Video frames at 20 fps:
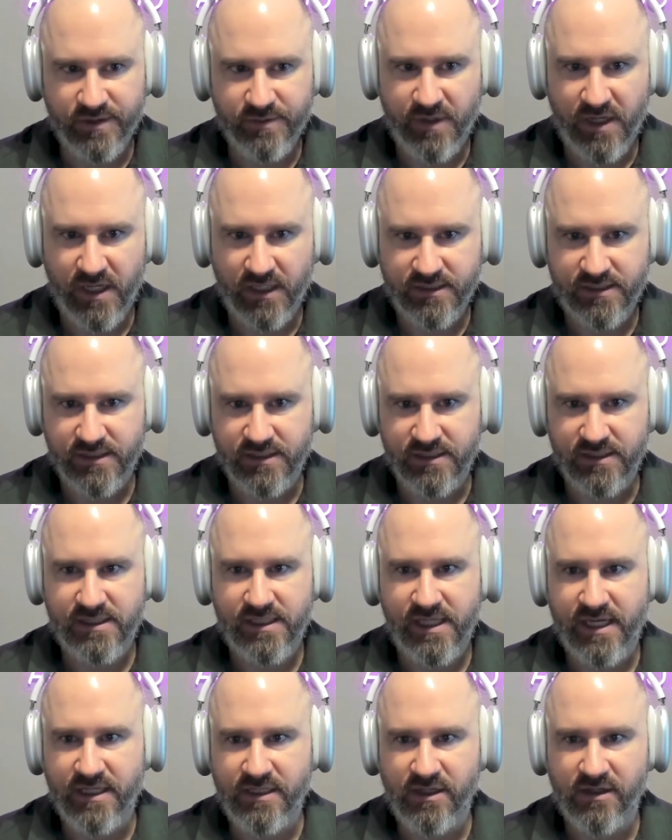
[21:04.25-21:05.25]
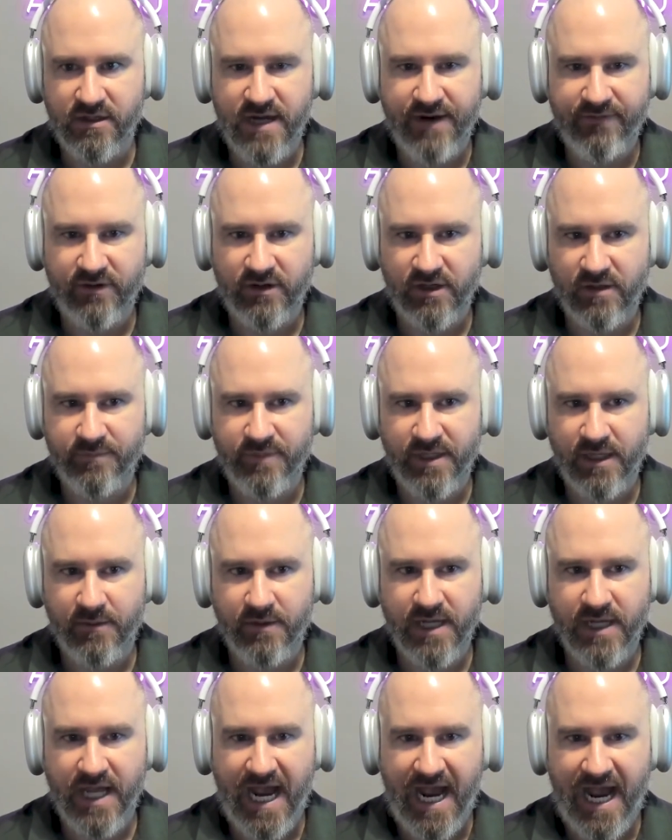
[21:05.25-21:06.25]
responses, and you're never going to be
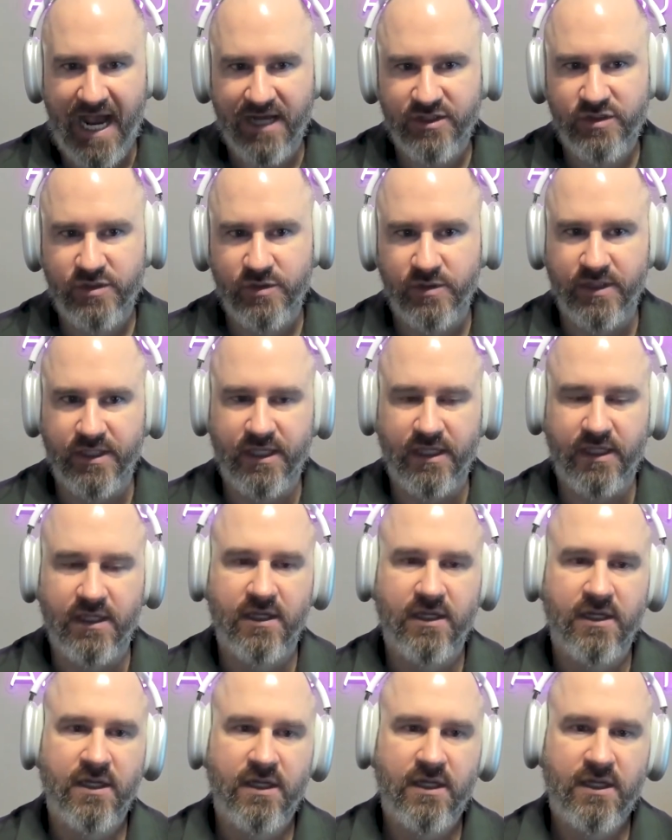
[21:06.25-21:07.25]
able to actually